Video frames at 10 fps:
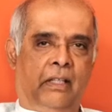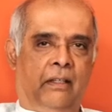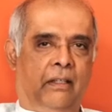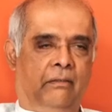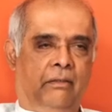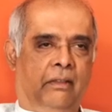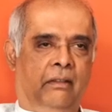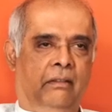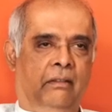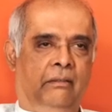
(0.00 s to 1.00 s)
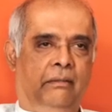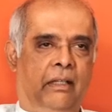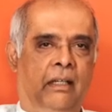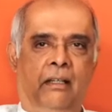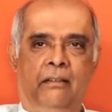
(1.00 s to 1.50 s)
way they're
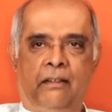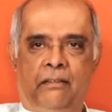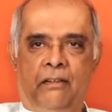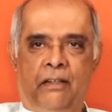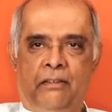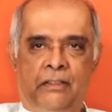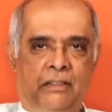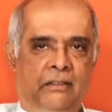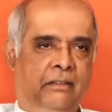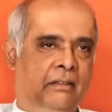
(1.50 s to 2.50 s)
handling their careers.